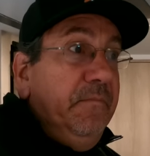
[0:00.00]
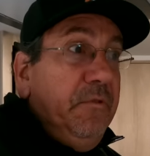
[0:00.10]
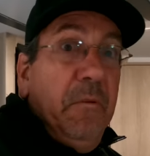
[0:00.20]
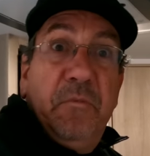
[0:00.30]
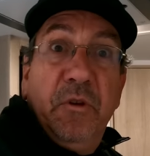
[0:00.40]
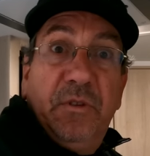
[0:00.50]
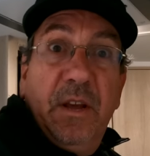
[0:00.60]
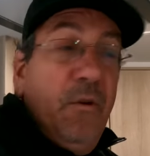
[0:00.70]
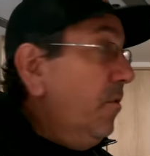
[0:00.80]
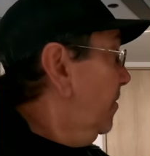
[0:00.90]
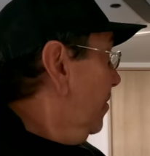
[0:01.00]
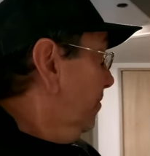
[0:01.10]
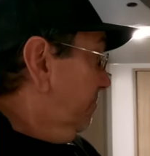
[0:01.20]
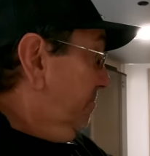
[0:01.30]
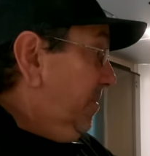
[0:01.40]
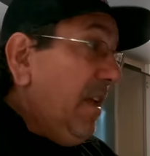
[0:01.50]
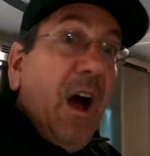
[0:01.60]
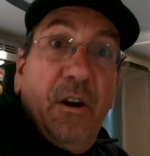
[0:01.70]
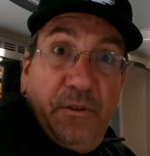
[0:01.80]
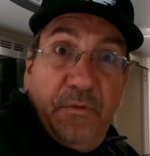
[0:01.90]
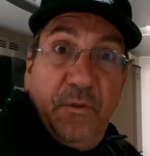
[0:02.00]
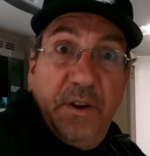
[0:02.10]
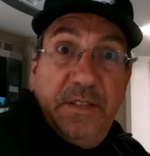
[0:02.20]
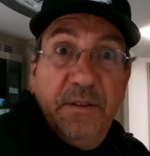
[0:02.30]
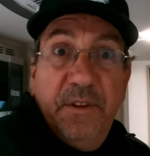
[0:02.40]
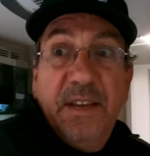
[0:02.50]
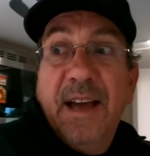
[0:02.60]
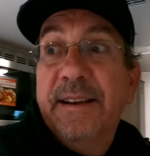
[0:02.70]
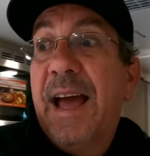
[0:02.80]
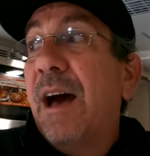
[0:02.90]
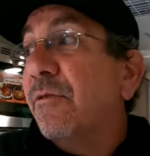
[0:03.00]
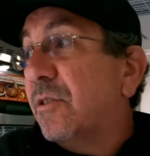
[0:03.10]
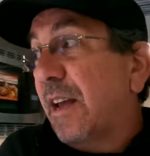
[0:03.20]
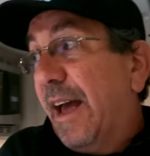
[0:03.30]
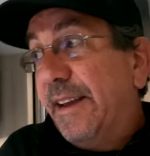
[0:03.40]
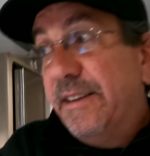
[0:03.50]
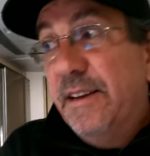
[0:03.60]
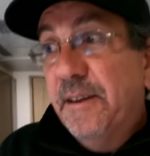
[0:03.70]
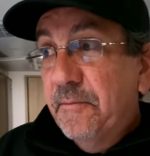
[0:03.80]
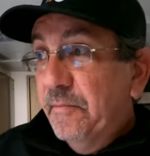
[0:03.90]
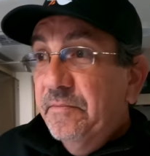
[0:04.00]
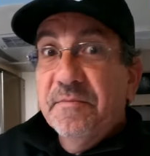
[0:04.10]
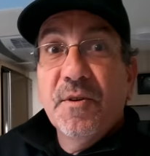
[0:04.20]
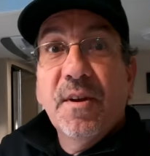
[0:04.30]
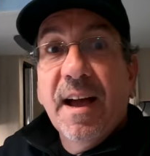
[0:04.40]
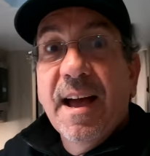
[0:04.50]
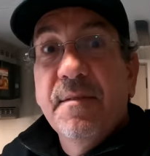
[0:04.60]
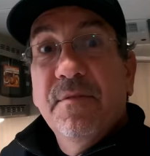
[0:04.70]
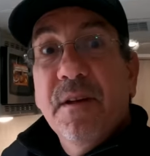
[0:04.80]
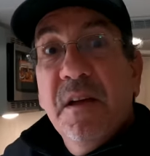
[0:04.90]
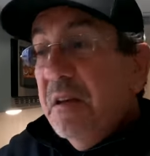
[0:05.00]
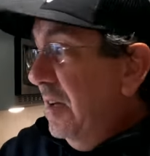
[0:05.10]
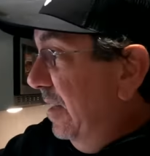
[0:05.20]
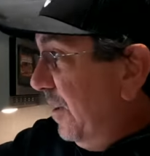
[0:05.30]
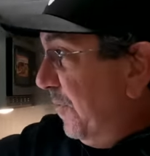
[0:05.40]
some music or audio for the TV, and outside you can have a